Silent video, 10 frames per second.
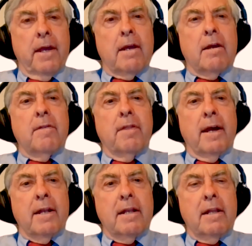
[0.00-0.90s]
think
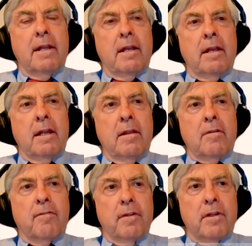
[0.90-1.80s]
that
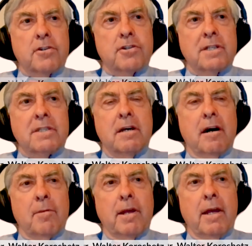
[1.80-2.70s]
these physicians
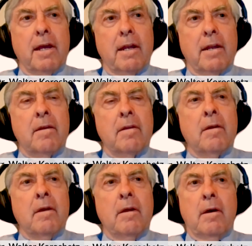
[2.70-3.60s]
coming in
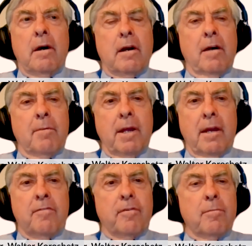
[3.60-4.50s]
are coming
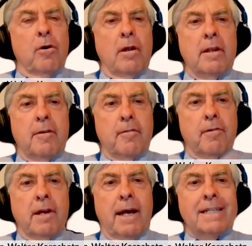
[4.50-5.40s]
in from all
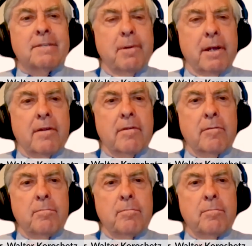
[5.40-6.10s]
different aspects.